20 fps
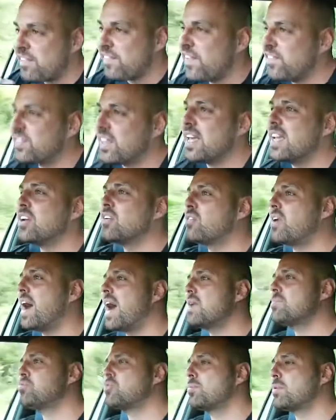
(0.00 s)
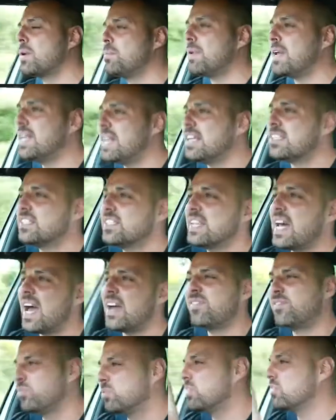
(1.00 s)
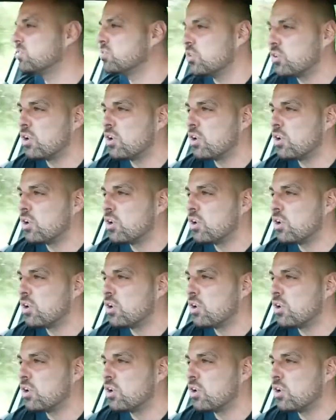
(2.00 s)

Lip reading: 15 grand, probably a bit less than that if you want to sort